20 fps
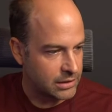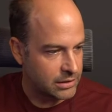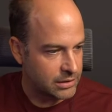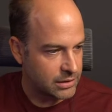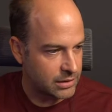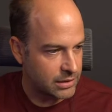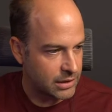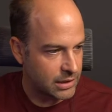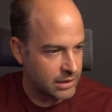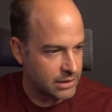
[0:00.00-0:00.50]

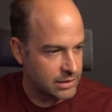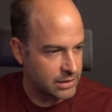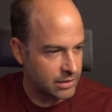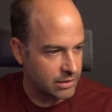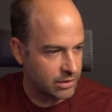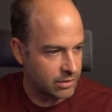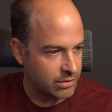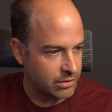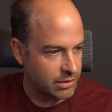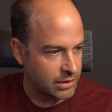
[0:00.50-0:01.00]
So that's a
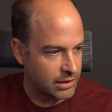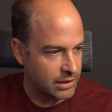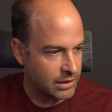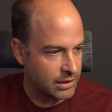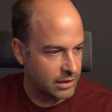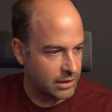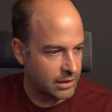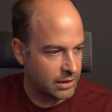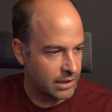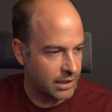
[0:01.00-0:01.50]
good
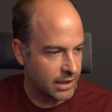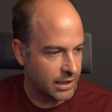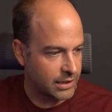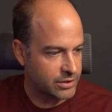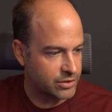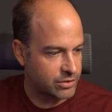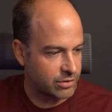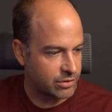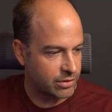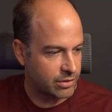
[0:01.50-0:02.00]
little
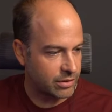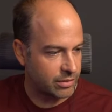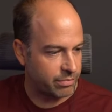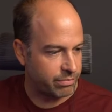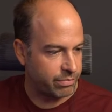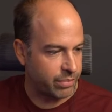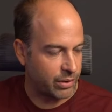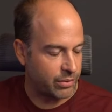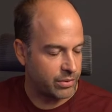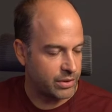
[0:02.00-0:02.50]
extra
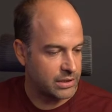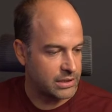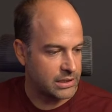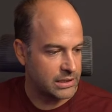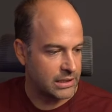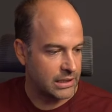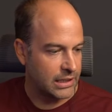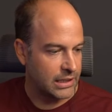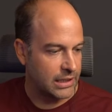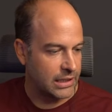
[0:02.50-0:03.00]
bonus.